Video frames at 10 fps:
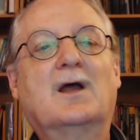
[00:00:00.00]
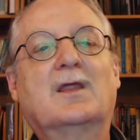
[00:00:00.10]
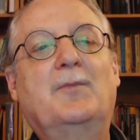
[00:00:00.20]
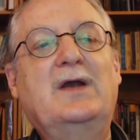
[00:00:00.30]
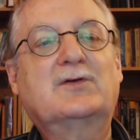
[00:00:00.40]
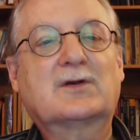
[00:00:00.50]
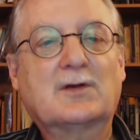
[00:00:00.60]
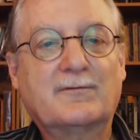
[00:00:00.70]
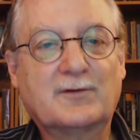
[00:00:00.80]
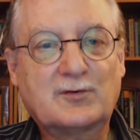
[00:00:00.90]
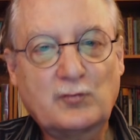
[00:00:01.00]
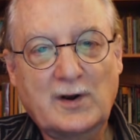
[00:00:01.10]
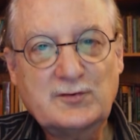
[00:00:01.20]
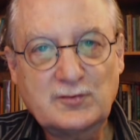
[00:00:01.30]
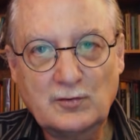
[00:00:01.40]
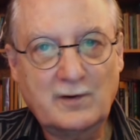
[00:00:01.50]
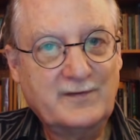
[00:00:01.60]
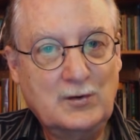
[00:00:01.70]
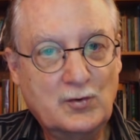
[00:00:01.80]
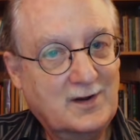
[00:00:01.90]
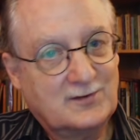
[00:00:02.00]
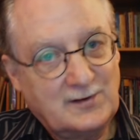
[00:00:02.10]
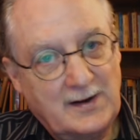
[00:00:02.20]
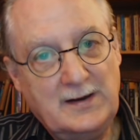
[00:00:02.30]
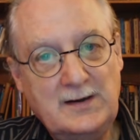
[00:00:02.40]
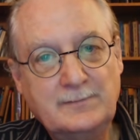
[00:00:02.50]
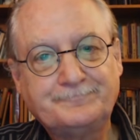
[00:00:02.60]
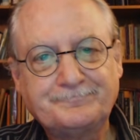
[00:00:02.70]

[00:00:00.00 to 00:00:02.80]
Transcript: the basics of the structure of the Jungian psyche,